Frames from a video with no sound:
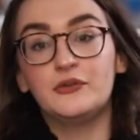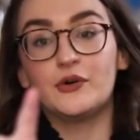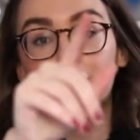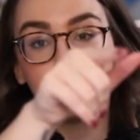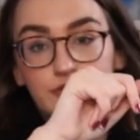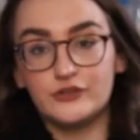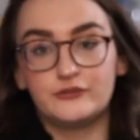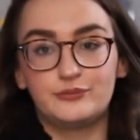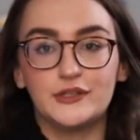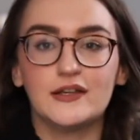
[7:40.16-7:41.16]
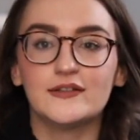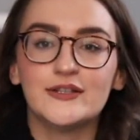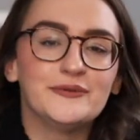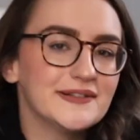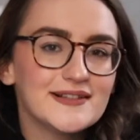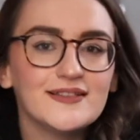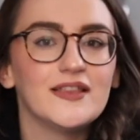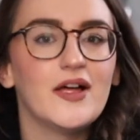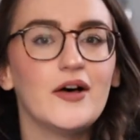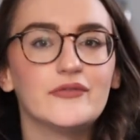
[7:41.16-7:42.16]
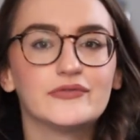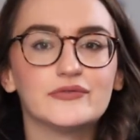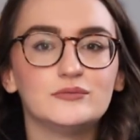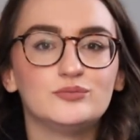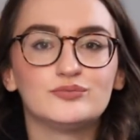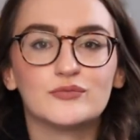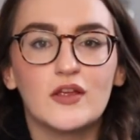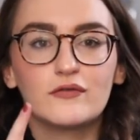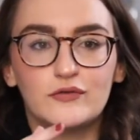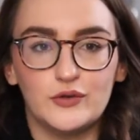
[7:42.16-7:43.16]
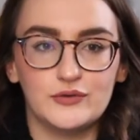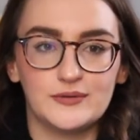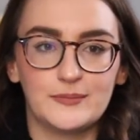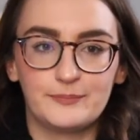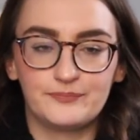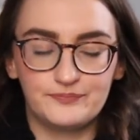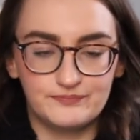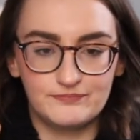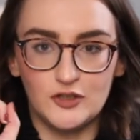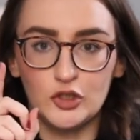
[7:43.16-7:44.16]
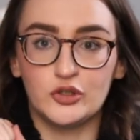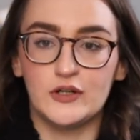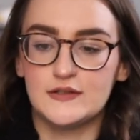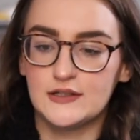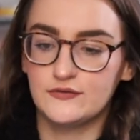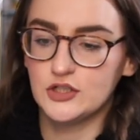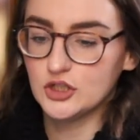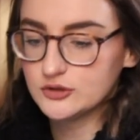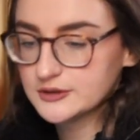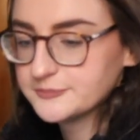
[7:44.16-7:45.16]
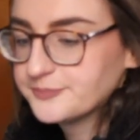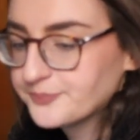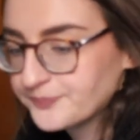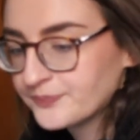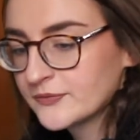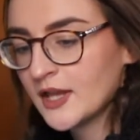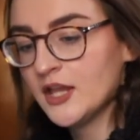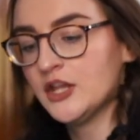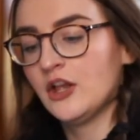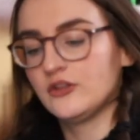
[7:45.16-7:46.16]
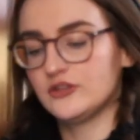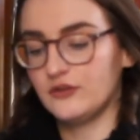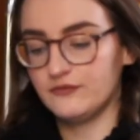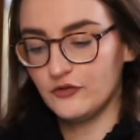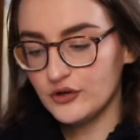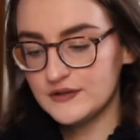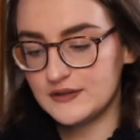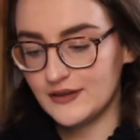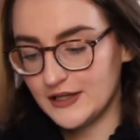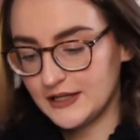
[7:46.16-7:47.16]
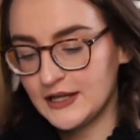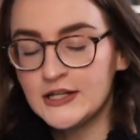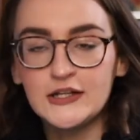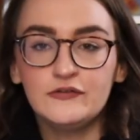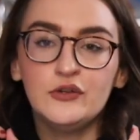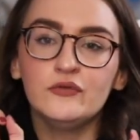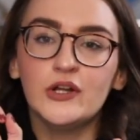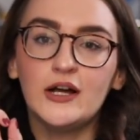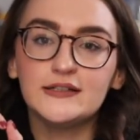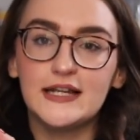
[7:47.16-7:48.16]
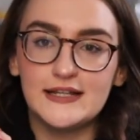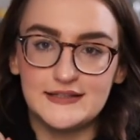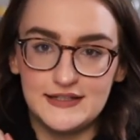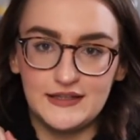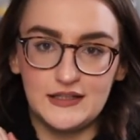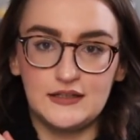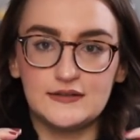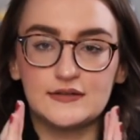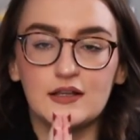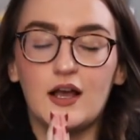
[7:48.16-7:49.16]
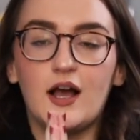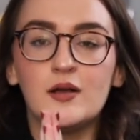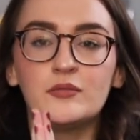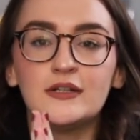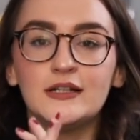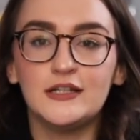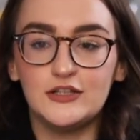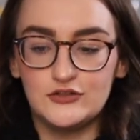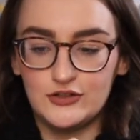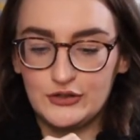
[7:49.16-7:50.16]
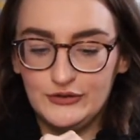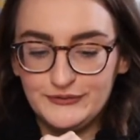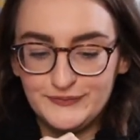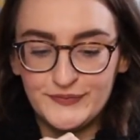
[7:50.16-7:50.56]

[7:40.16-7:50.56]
to move on to food because who doesn't love food? You're crazy if you don't. So the first thing, if you've not tasted these, I'm going to need you